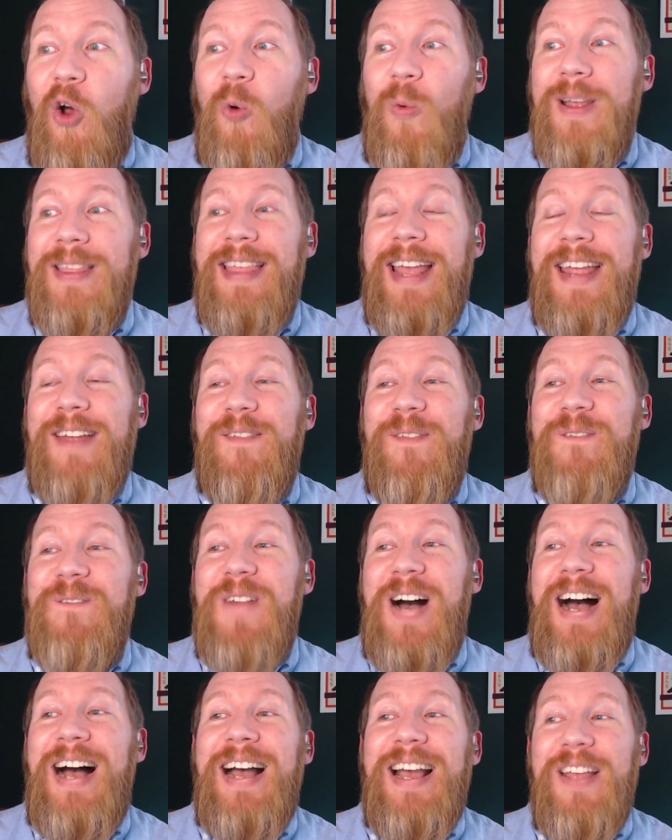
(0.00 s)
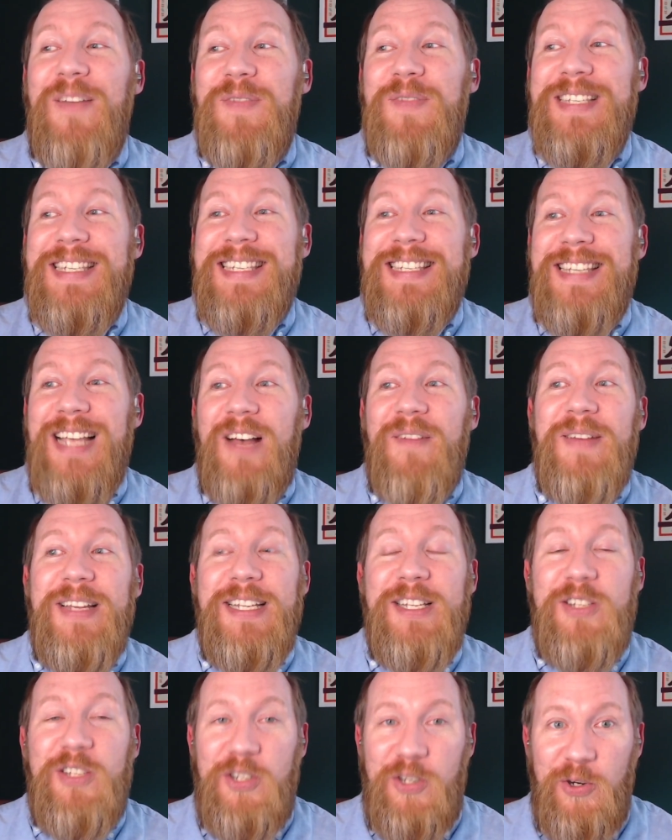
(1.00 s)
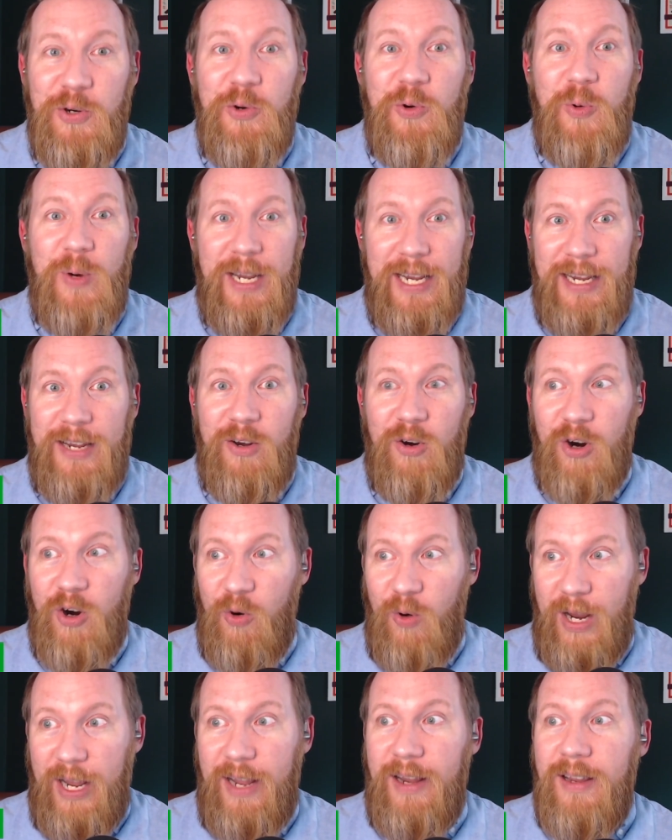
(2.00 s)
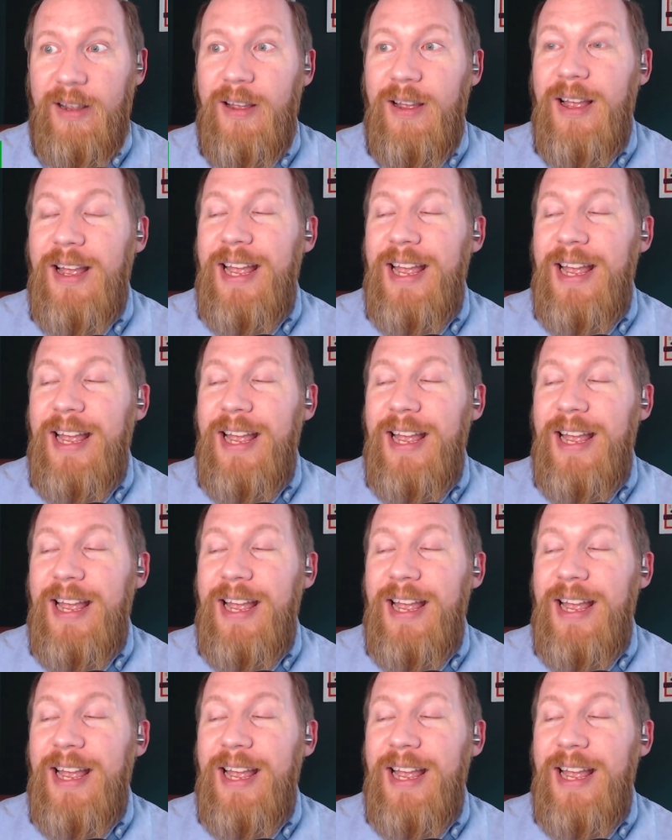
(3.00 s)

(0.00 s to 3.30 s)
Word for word: with a 5.72 ERA.